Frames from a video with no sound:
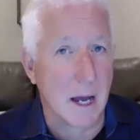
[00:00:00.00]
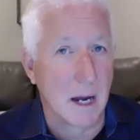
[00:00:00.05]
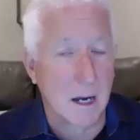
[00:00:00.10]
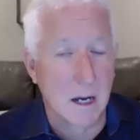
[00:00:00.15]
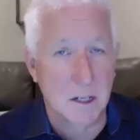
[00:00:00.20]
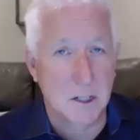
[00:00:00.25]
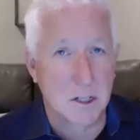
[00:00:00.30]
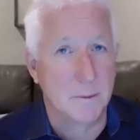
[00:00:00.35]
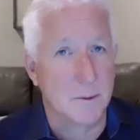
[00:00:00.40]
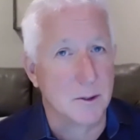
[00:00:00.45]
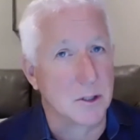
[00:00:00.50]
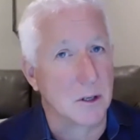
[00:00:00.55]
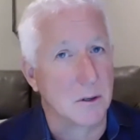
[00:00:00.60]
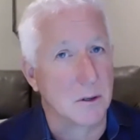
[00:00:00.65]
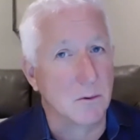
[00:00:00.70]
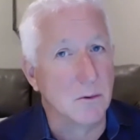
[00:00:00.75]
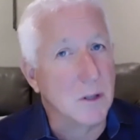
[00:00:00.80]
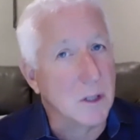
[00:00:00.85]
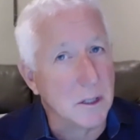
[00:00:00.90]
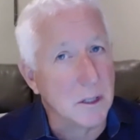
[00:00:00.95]
Customers are
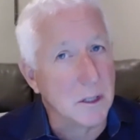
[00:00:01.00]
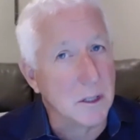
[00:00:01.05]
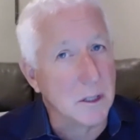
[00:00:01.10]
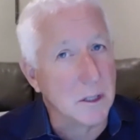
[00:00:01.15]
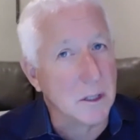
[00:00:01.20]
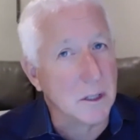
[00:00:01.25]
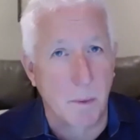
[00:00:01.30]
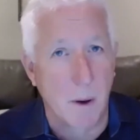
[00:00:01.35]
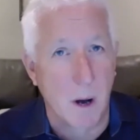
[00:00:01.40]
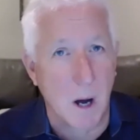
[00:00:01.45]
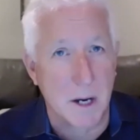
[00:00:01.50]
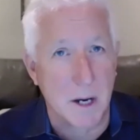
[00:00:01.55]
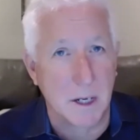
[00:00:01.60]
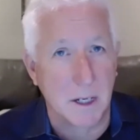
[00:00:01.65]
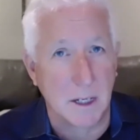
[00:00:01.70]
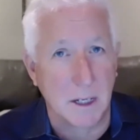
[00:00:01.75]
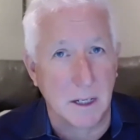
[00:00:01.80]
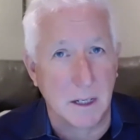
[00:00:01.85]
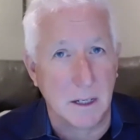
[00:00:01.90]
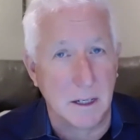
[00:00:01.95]
really
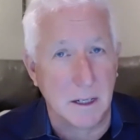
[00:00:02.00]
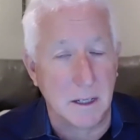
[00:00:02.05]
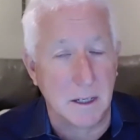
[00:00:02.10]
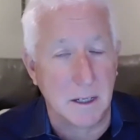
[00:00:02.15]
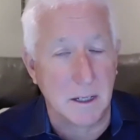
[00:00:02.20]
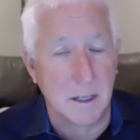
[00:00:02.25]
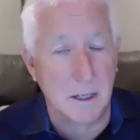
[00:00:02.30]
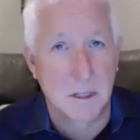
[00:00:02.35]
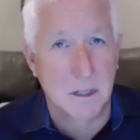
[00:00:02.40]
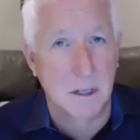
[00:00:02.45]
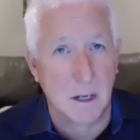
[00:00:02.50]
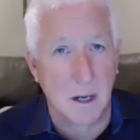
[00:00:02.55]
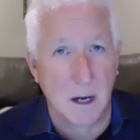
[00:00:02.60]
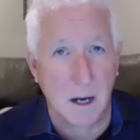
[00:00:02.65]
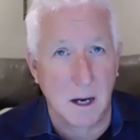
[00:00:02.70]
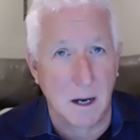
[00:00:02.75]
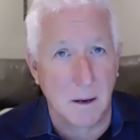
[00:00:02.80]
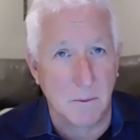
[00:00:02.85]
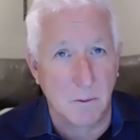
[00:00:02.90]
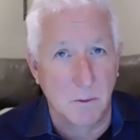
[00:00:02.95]
responding in just
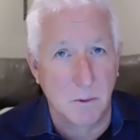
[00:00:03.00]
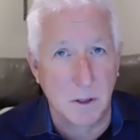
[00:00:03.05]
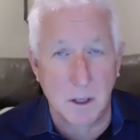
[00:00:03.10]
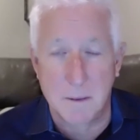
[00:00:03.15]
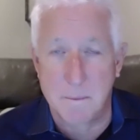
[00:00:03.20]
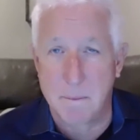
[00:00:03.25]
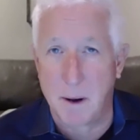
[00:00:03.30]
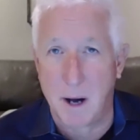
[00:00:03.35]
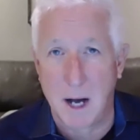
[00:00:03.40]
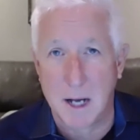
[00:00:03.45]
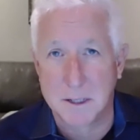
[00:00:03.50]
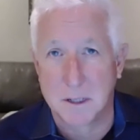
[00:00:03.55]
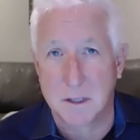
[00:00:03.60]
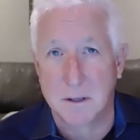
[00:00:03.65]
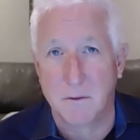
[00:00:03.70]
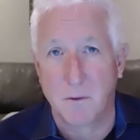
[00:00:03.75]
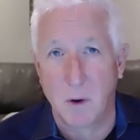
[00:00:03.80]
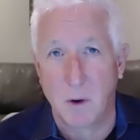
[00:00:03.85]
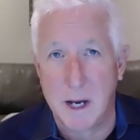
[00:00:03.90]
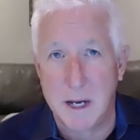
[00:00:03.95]
really positive
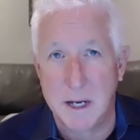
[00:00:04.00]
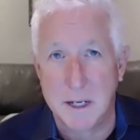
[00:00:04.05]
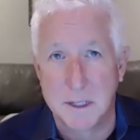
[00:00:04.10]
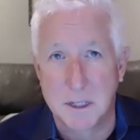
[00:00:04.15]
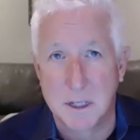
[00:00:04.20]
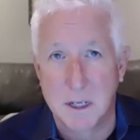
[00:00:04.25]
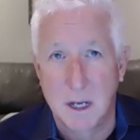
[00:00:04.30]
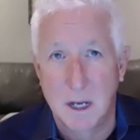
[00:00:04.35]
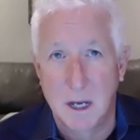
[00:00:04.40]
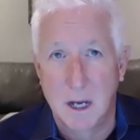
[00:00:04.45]
ways,